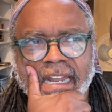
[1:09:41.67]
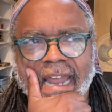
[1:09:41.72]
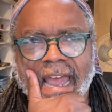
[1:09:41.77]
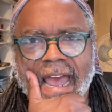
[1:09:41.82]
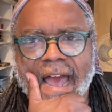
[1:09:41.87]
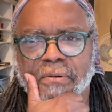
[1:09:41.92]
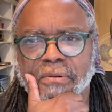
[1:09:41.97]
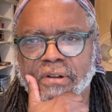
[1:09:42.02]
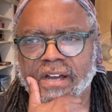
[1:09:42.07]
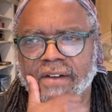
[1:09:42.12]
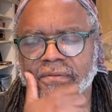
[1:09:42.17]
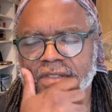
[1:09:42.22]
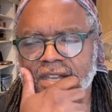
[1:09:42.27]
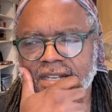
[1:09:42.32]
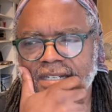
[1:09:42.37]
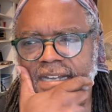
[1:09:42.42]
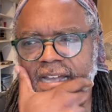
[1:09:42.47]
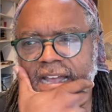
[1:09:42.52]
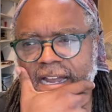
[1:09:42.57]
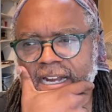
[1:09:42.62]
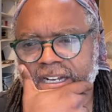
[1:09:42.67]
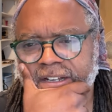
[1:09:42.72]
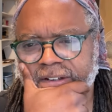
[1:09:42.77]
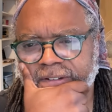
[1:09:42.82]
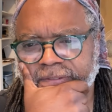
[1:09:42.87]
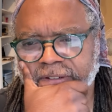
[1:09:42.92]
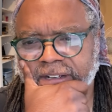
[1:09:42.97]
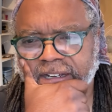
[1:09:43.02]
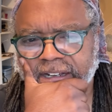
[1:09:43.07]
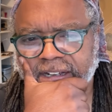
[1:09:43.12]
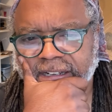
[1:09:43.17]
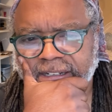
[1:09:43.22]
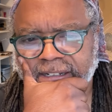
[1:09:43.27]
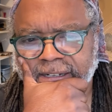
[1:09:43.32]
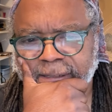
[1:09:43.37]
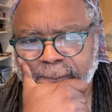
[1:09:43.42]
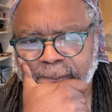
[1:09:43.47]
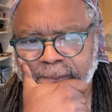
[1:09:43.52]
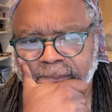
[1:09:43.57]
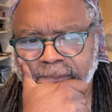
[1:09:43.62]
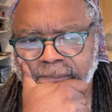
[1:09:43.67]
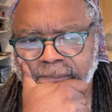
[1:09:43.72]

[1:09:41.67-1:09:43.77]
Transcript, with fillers: get out of this kind of. Uh,